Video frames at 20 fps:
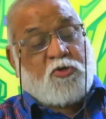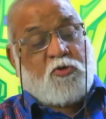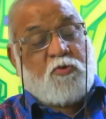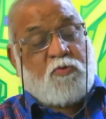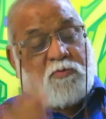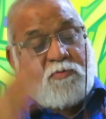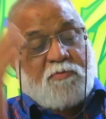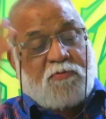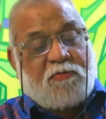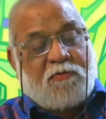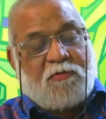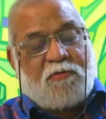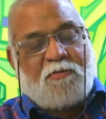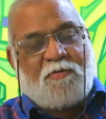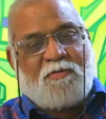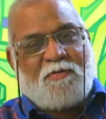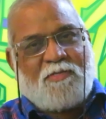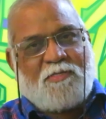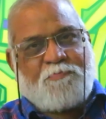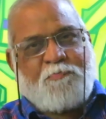two,
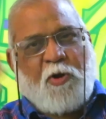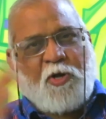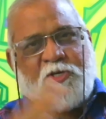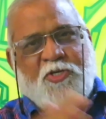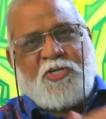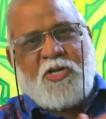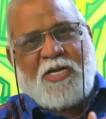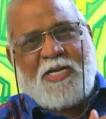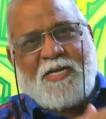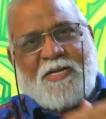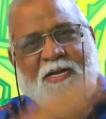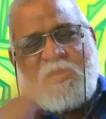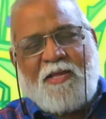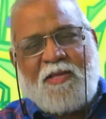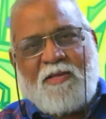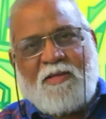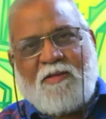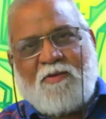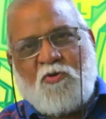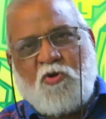spontaneity.